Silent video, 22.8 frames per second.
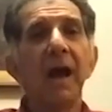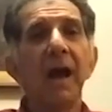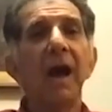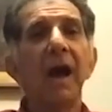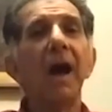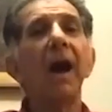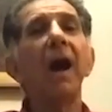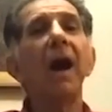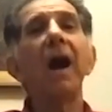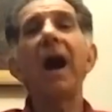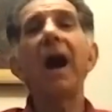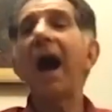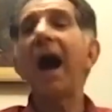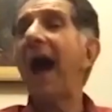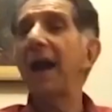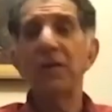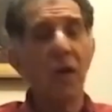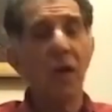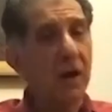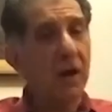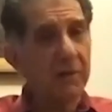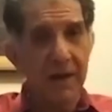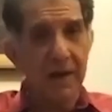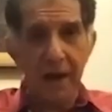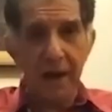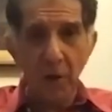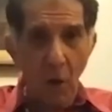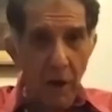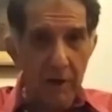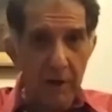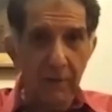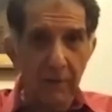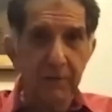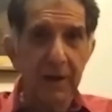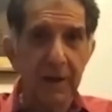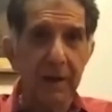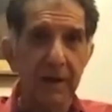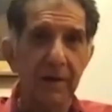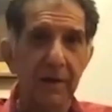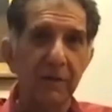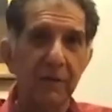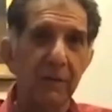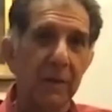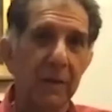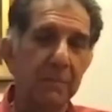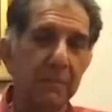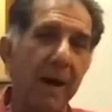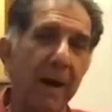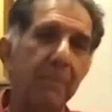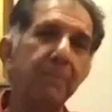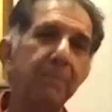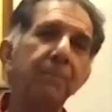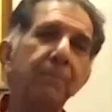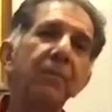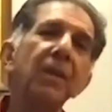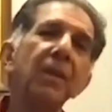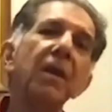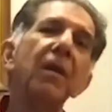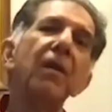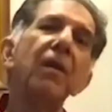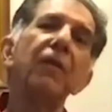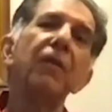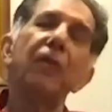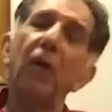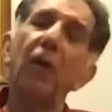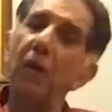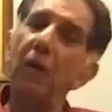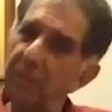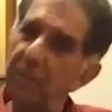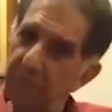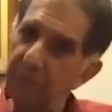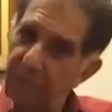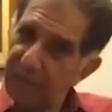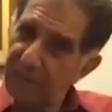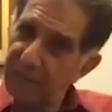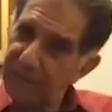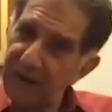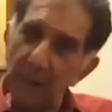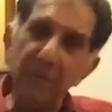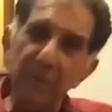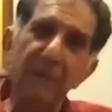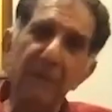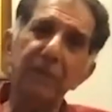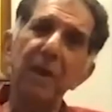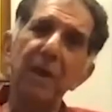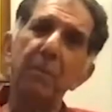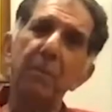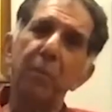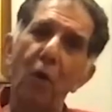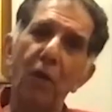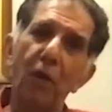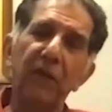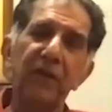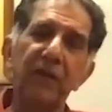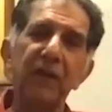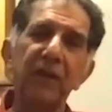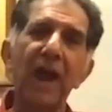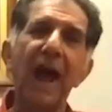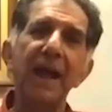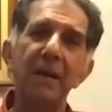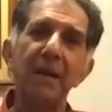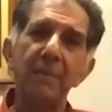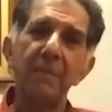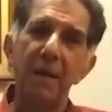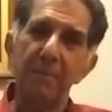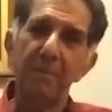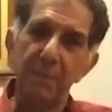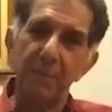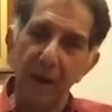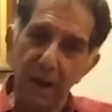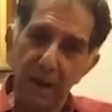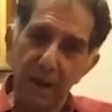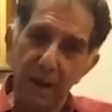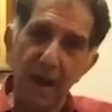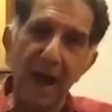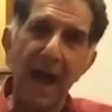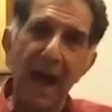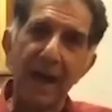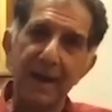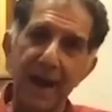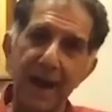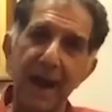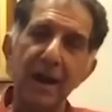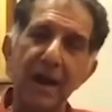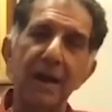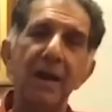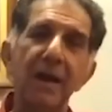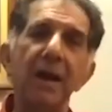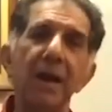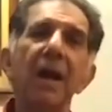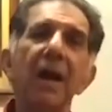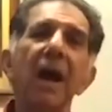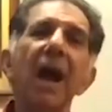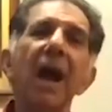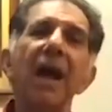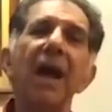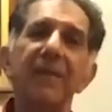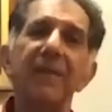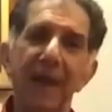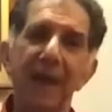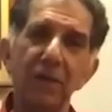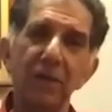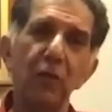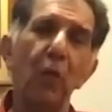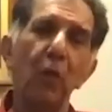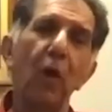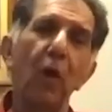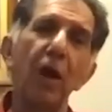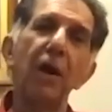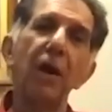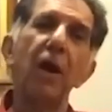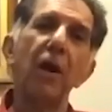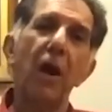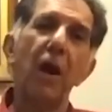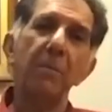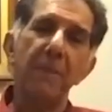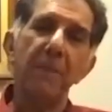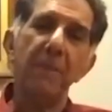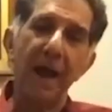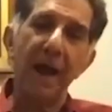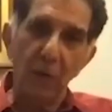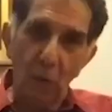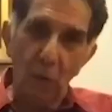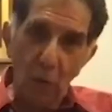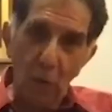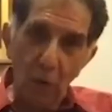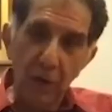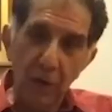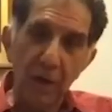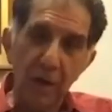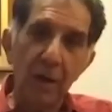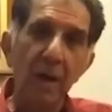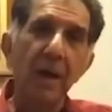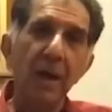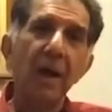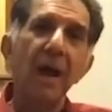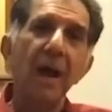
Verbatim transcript: uh, I've not read all of Dickens with mom. So some of the books I remember I read as I grew older on my own.